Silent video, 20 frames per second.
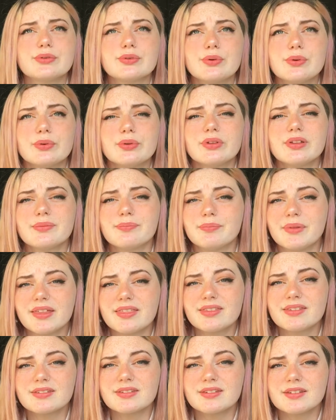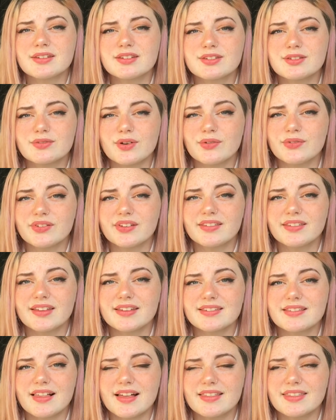a whole lot of myths surrounding
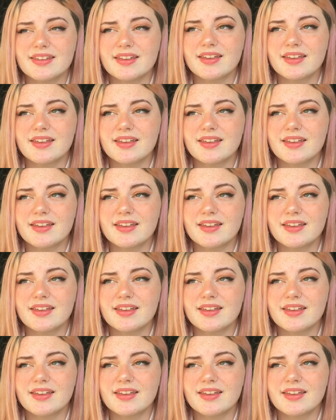this laddie.